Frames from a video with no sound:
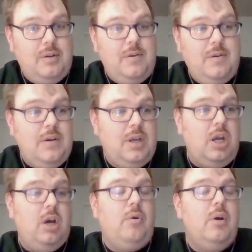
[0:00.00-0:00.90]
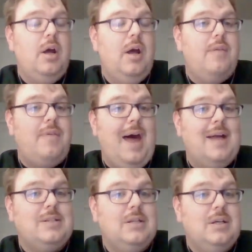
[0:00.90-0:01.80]
here
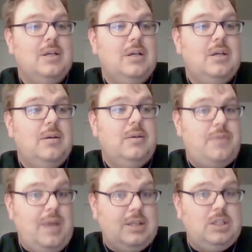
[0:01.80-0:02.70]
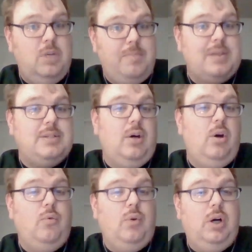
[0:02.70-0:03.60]
that, thanks to
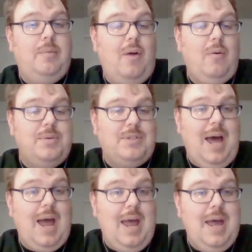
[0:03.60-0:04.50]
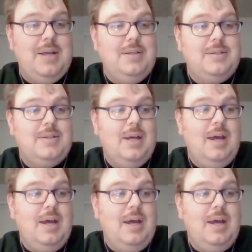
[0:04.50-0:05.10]
basically what Remember Messiah is,